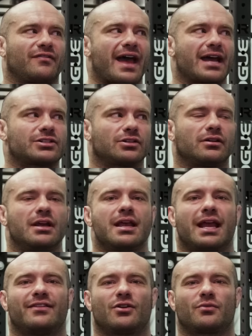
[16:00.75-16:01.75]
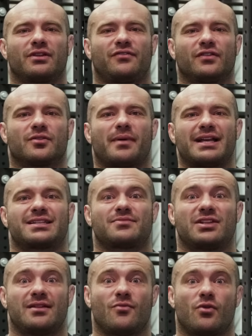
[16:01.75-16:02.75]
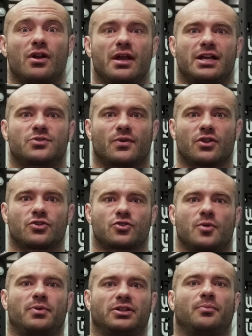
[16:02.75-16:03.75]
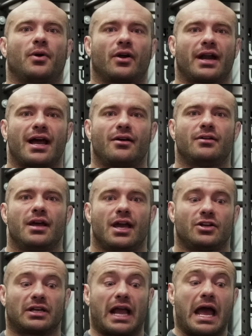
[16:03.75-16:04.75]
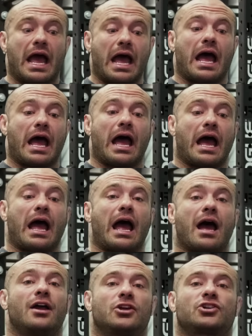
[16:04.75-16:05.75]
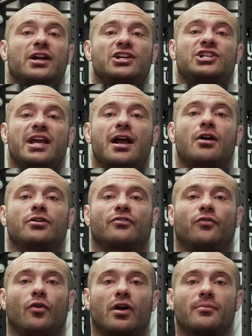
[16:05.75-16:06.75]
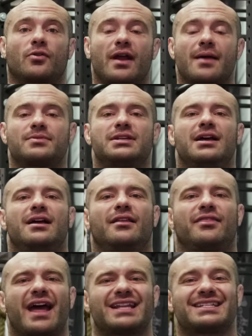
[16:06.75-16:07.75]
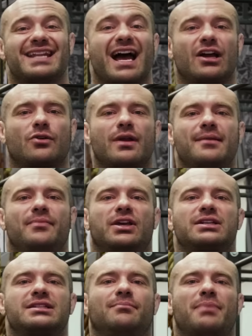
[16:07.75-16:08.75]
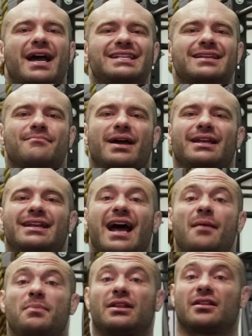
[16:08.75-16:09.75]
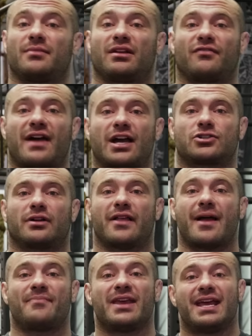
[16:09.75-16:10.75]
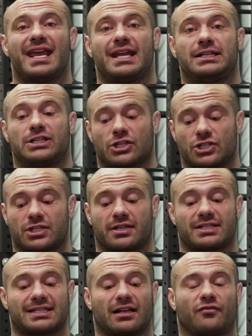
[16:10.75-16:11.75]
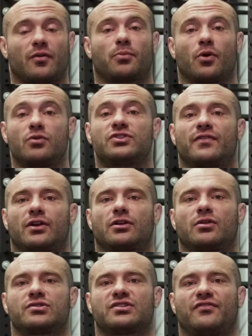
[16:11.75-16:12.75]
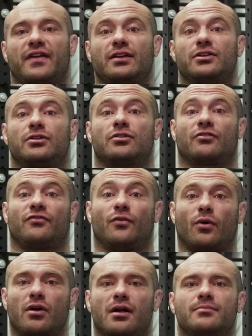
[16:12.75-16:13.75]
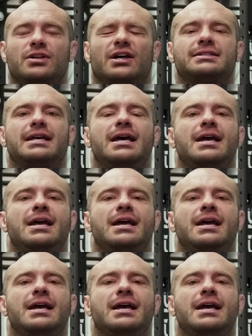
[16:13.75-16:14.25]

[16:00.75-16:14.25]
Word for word: factor and they don't really feel the biceps anymore. It's one of those where you put the bar down and you're like, ah, ha, ha, ha, ha. You're trying to shake out your forearm cramps. That's not great because the bicep might not be the limiting factor on that. It doesn't itself approach very close to failure. Your forearm does.